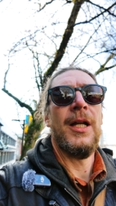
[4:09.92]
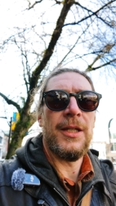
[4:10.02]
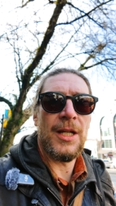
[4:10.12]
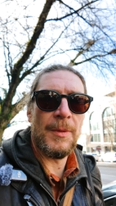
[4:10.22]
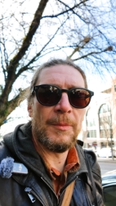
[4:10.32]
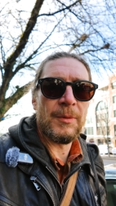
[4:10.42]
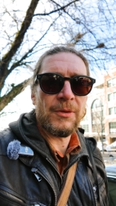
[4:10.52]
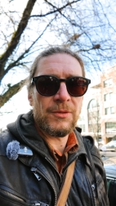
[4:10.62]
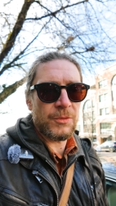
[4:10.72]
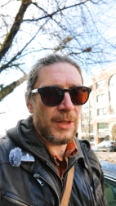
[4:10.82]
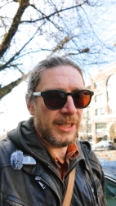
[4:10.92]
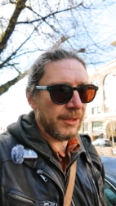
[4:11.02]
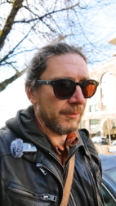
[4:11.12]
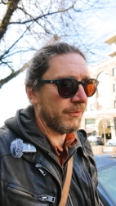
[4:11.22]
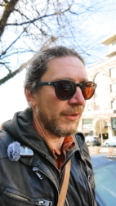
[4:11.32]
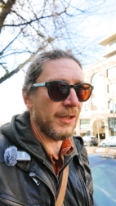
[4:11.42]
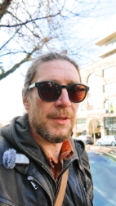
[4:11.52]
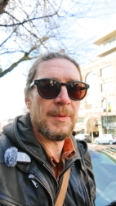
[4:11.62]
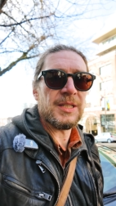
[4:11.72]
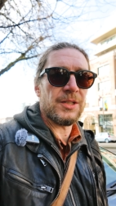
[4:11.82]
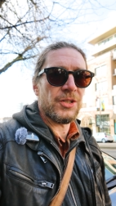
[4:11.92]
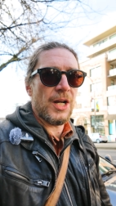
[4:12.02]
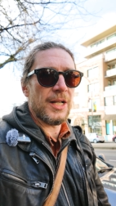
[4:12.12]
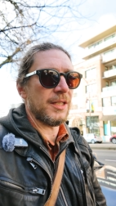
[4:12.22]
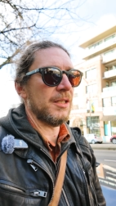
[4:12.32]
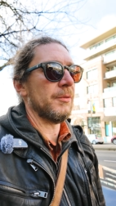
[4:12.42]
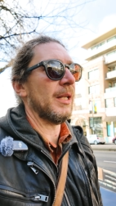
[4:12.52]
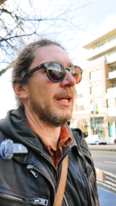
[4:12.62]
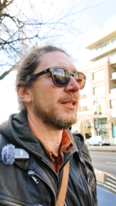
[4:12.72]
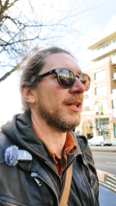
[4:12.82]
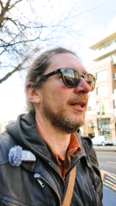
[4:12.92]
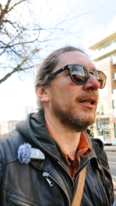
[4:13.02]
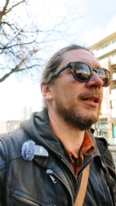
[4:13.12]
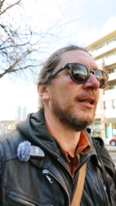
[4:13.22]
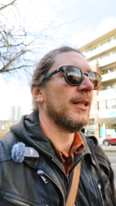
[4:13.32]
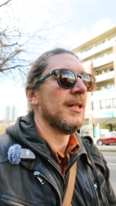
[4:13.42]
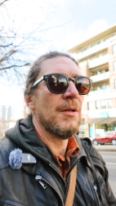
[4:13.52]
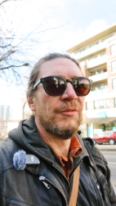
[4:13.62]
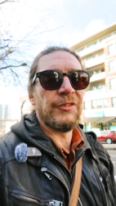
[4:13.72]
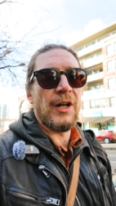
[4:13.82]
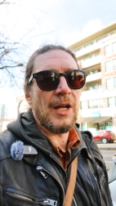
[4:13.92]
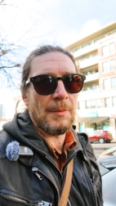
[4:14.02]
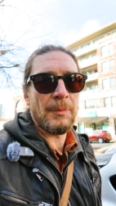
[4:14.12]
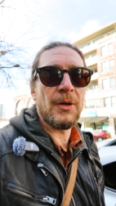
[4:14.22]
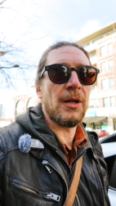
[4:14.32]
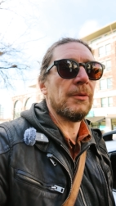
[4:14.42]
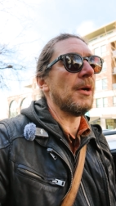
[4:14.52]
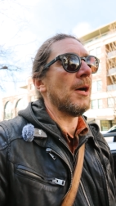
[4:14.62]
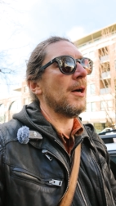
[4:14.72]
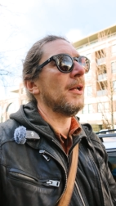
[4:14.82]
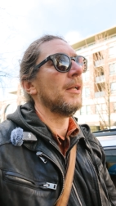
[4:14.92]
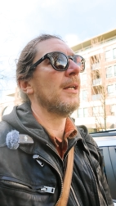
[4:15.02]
You come home with 20 or 30 amazing shots that you would like to frame and put on a wall.